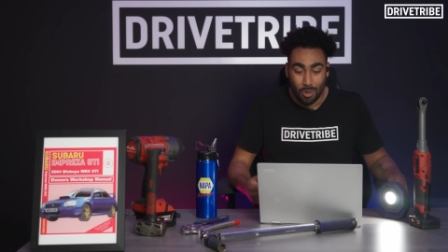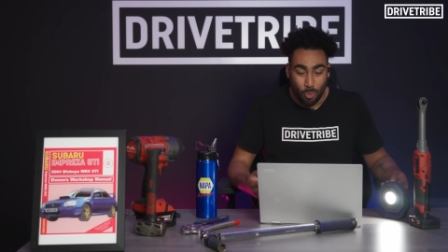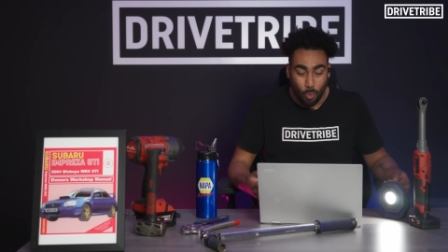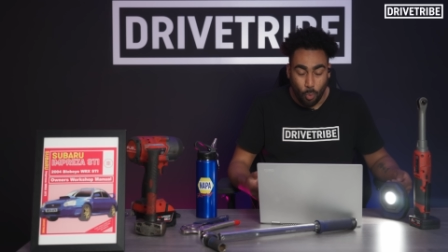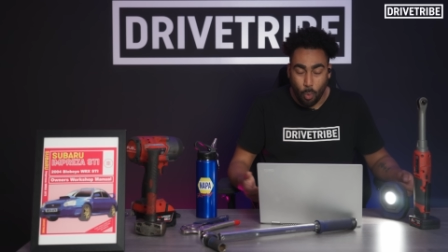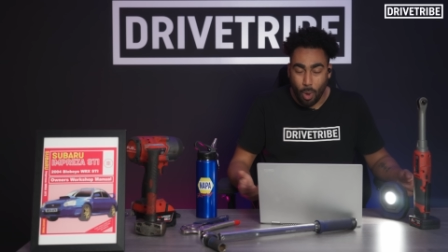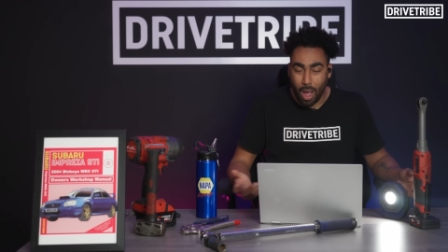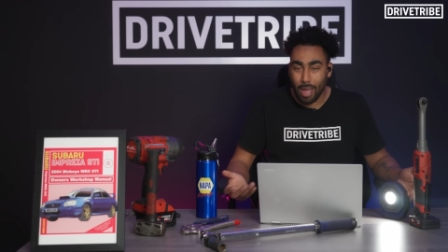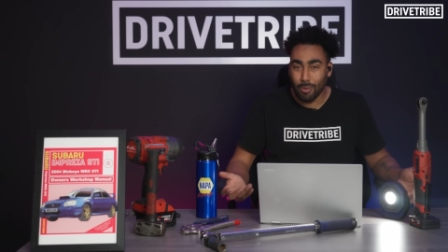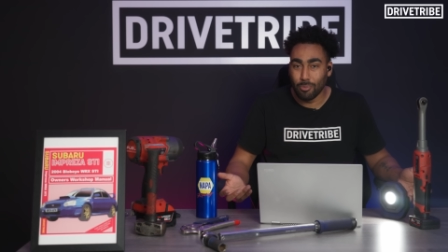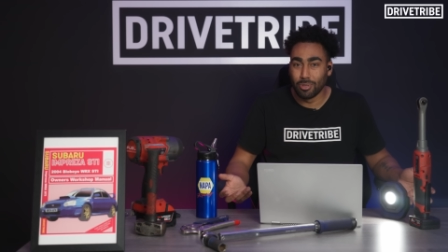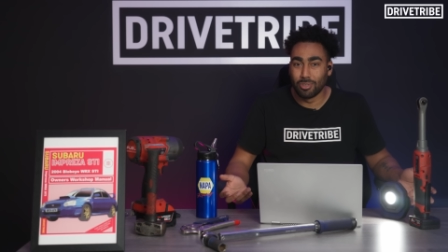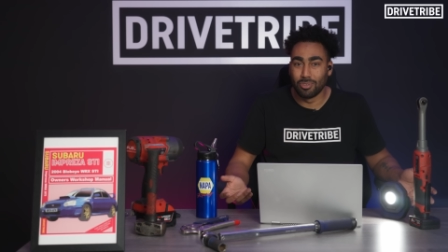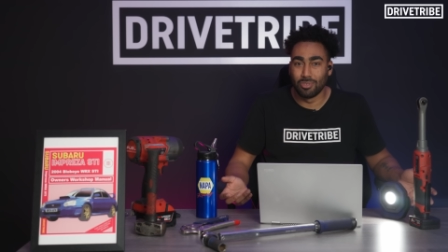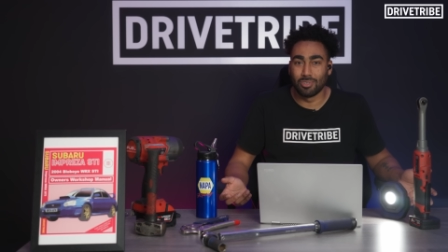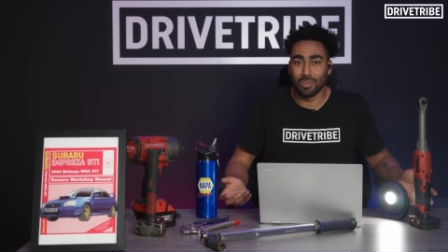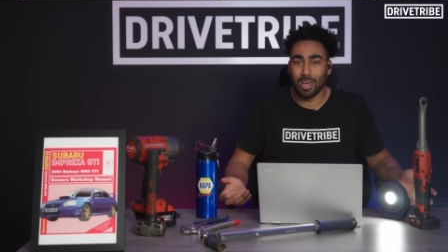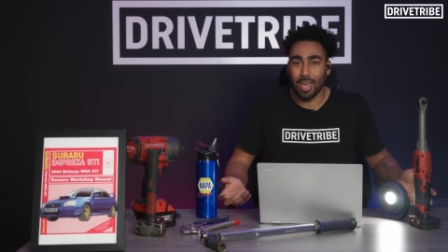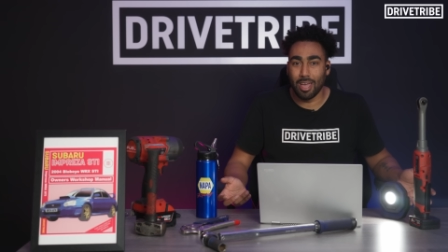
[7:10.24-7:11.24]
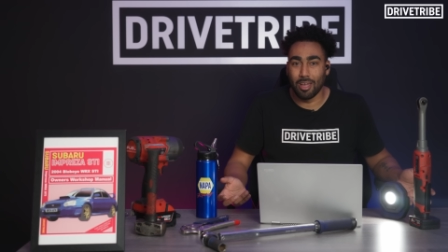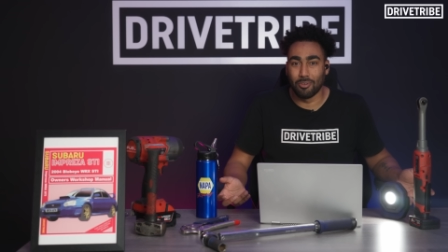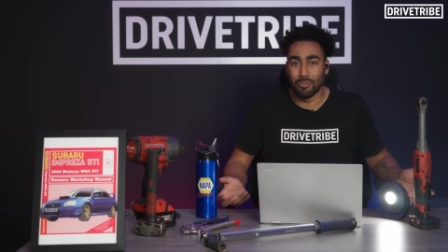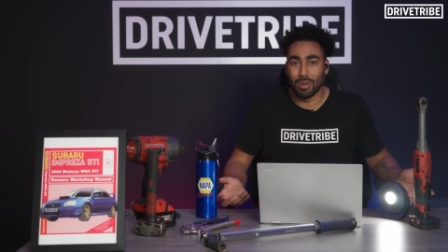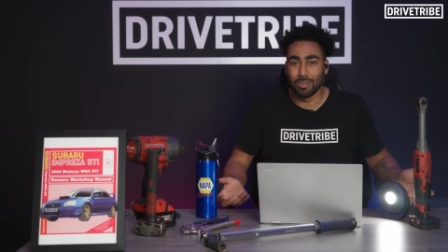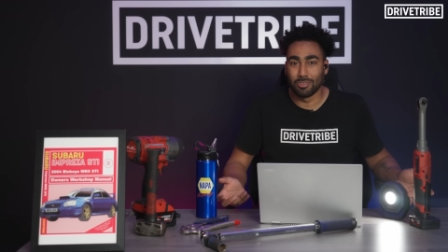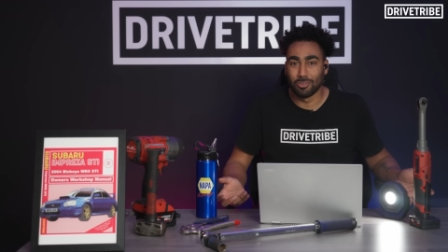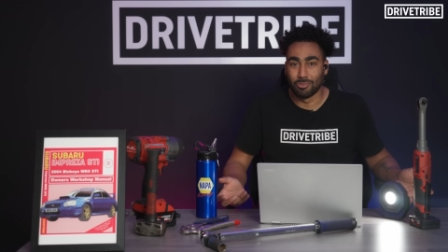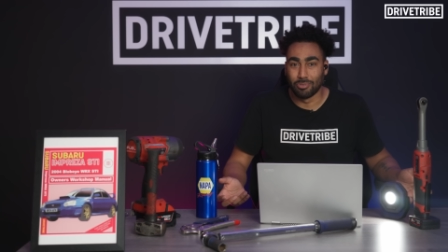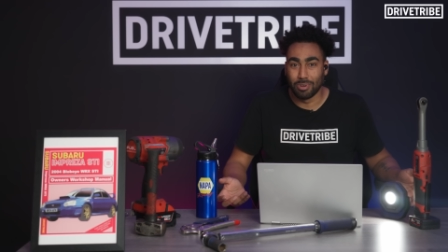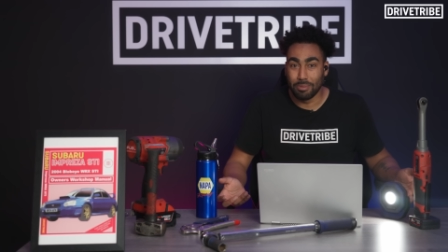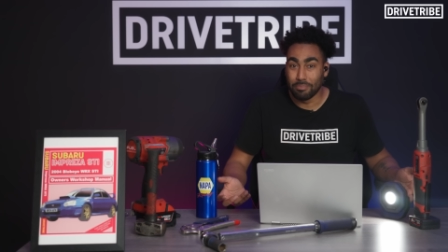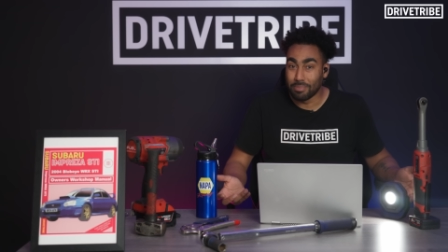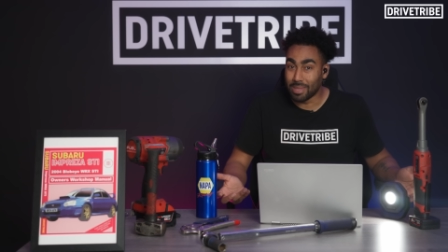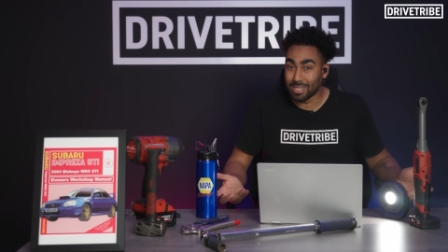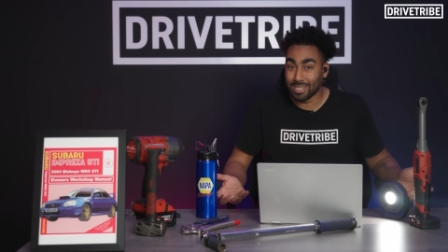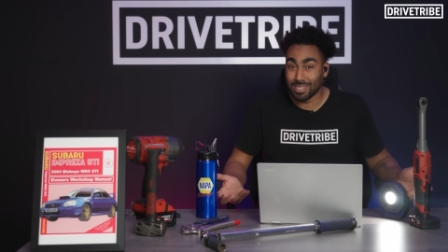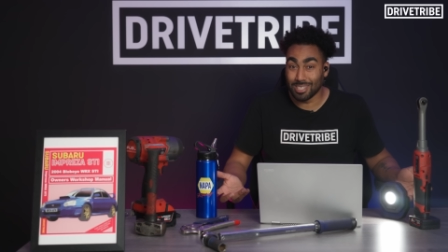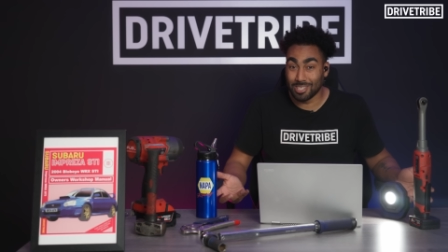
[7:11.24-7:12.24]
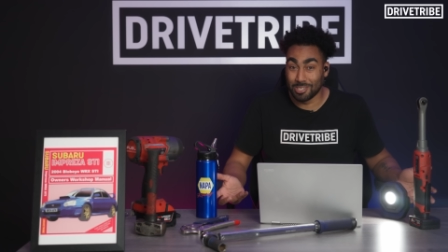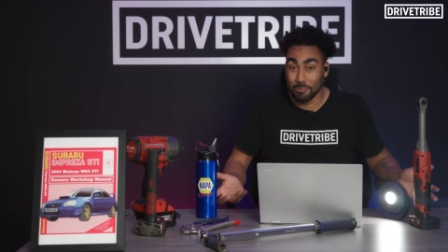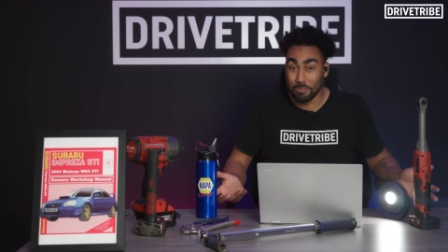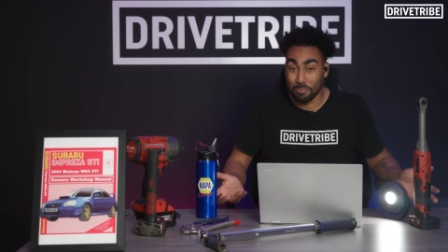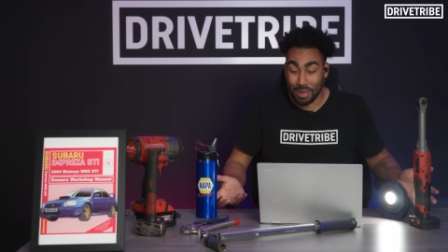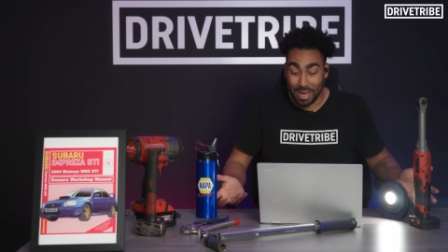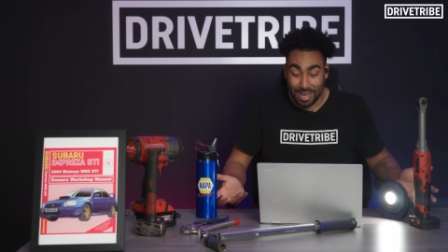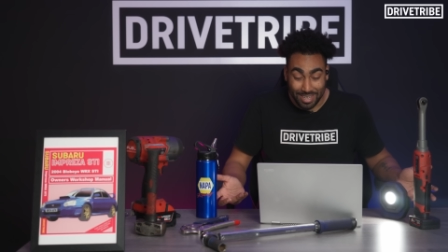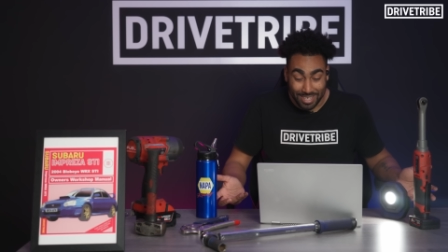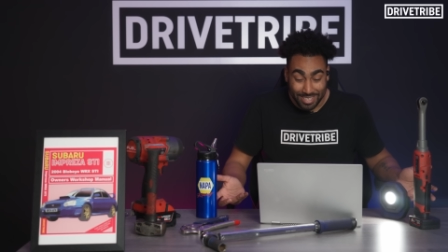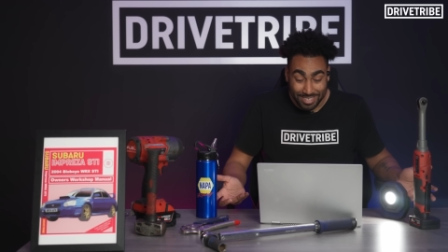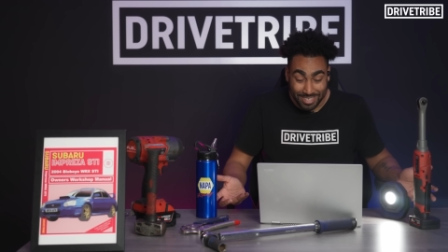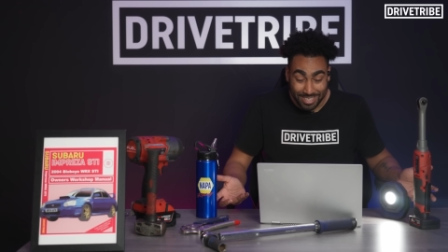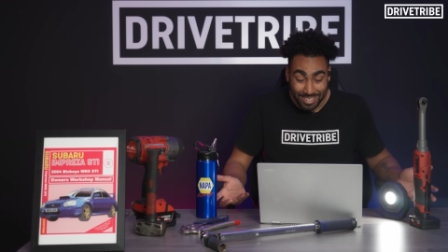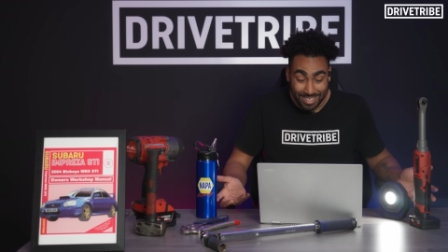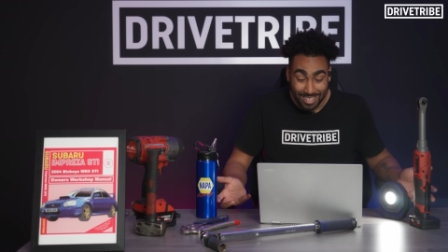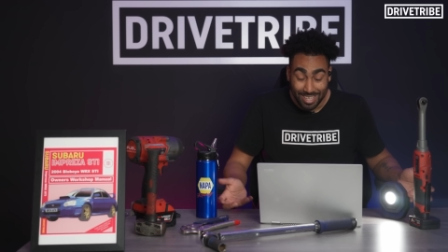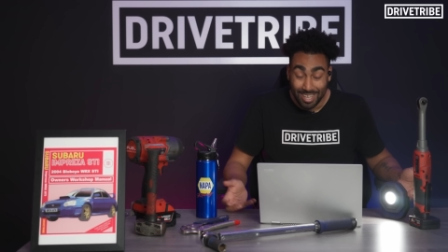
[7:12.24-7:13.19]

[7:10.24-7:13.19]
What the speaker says: Why would you tie it around your rim? That's such a bad idea.